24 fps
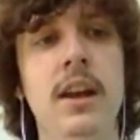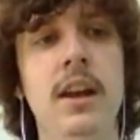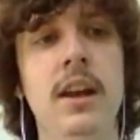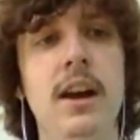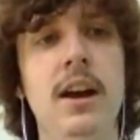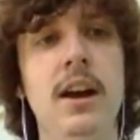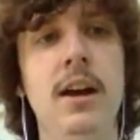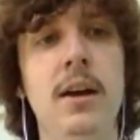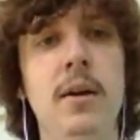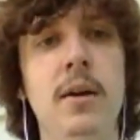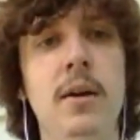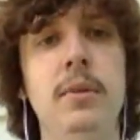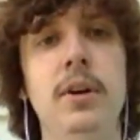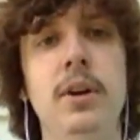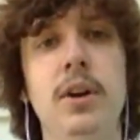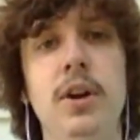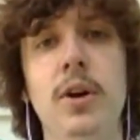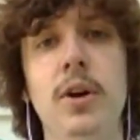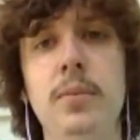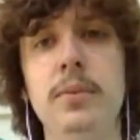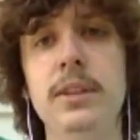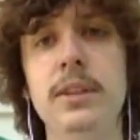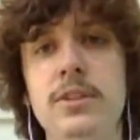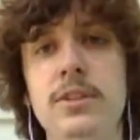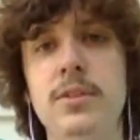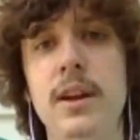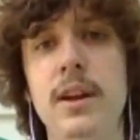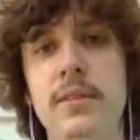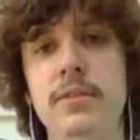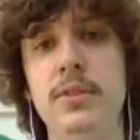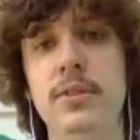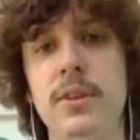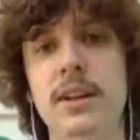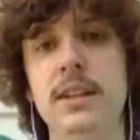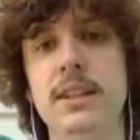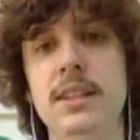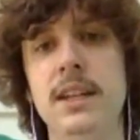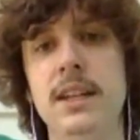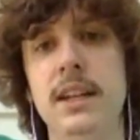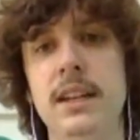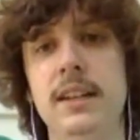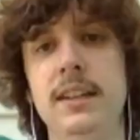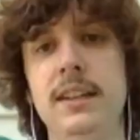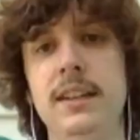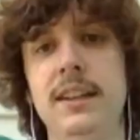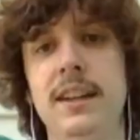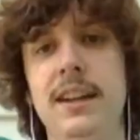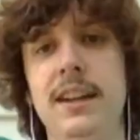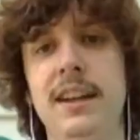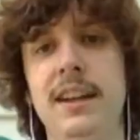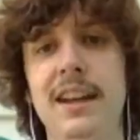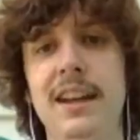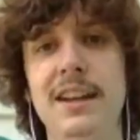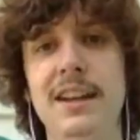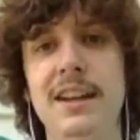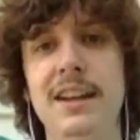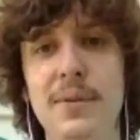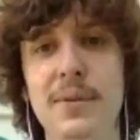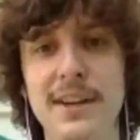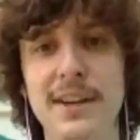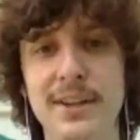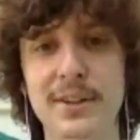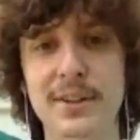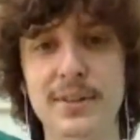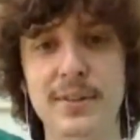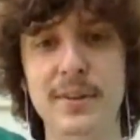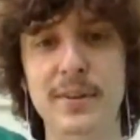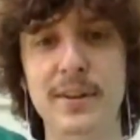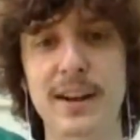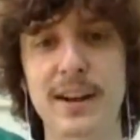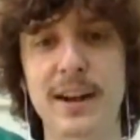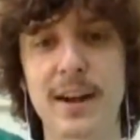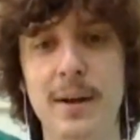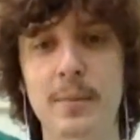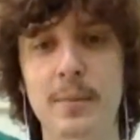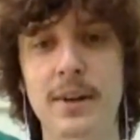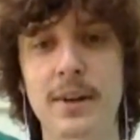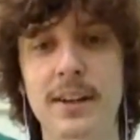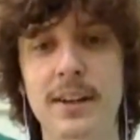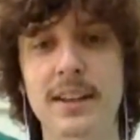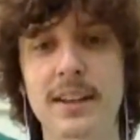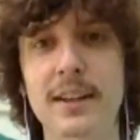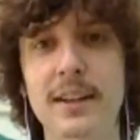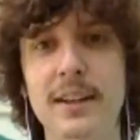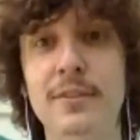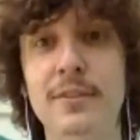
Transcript: Hope that you have a great day. And here we go. I'm going to leave.